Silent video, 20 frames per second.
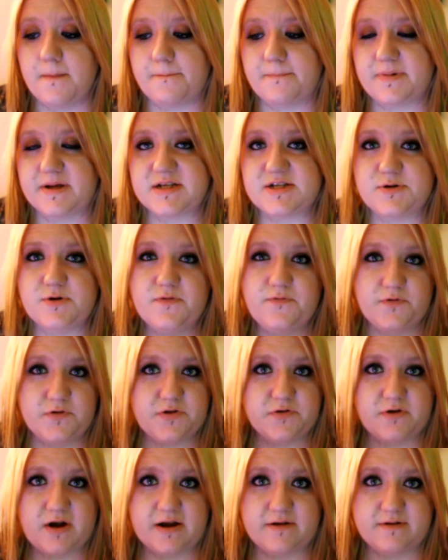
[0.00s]
but do it for
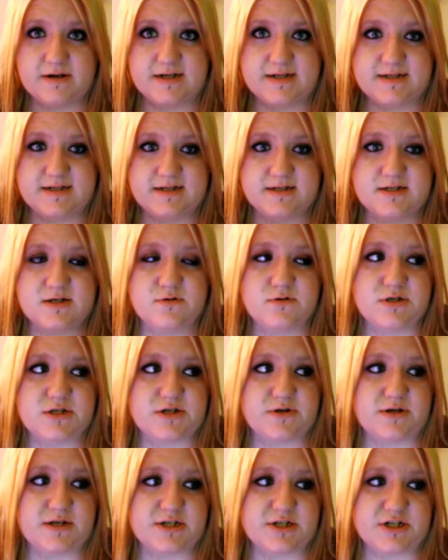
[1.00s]
the right reasons. Don't
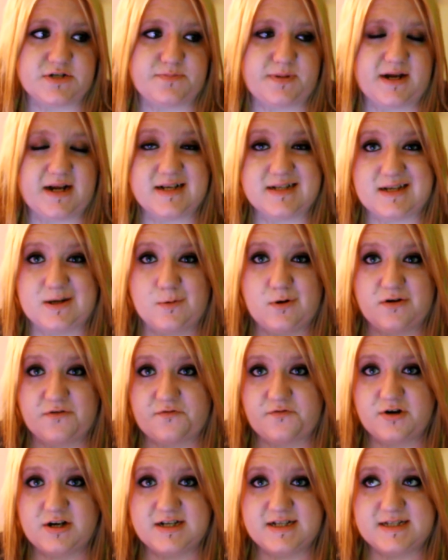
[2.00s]
do it just because you want
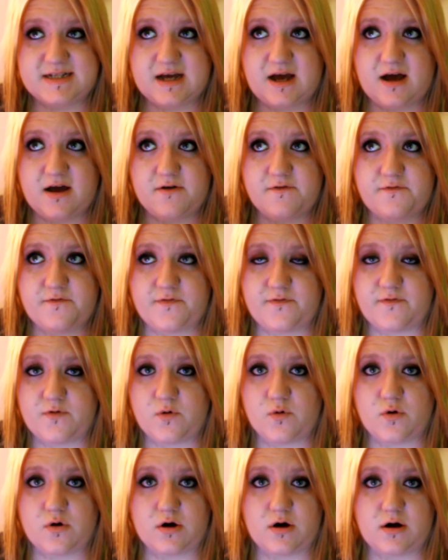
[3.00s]
free stuff
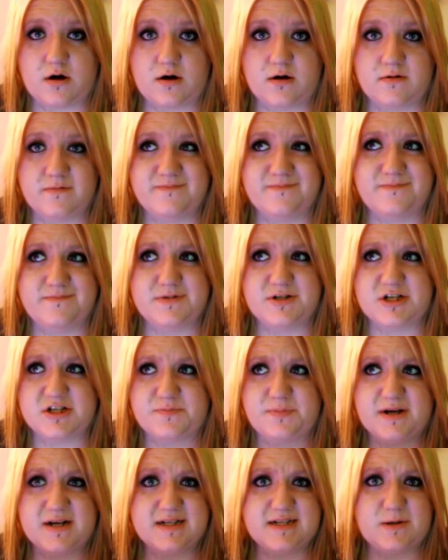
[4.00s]
or
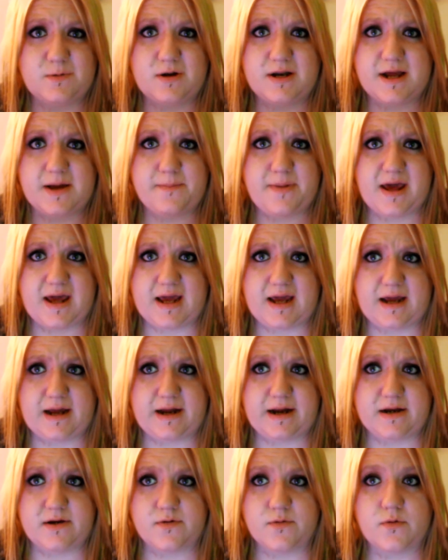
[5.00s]
just because you want to get
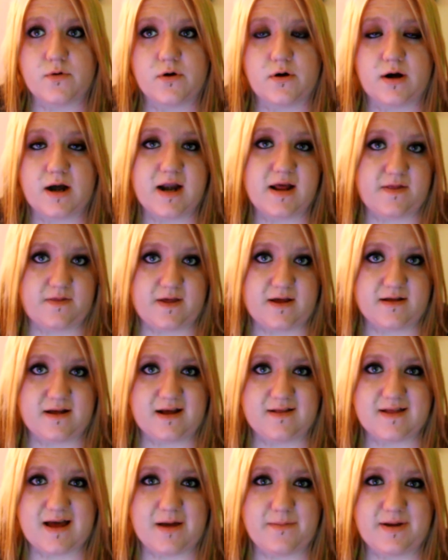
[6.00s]
paid or anything
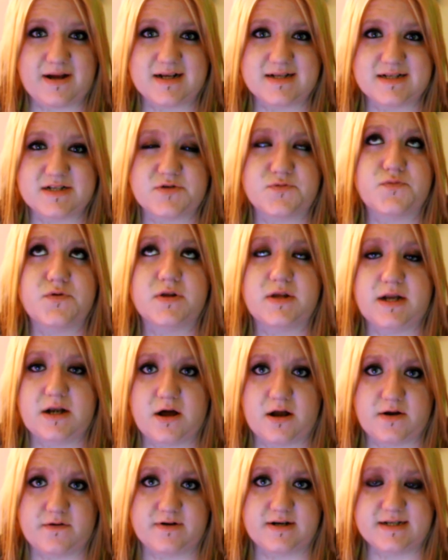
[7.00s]
like that, because it's really
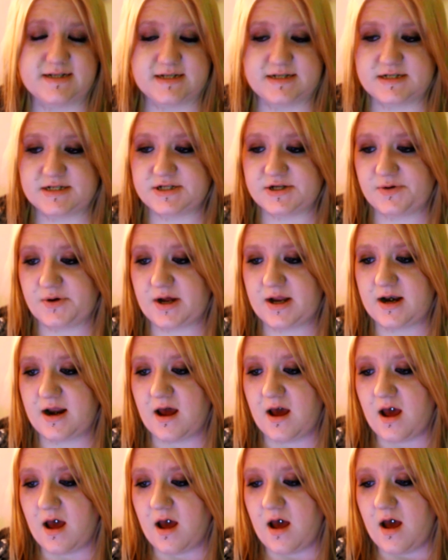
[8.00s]
not a reason to do it.
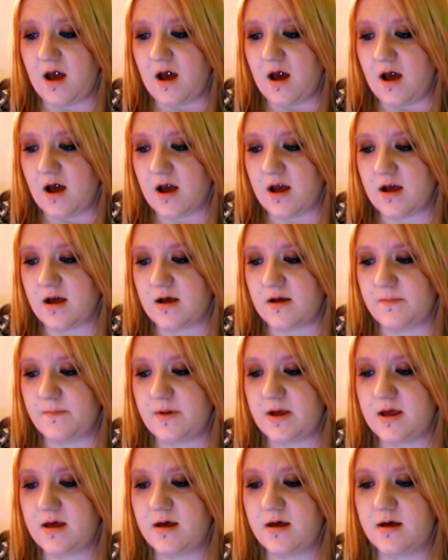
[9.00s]

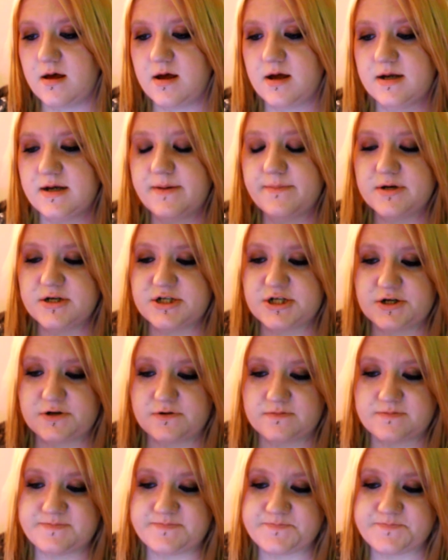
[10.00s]
Number two,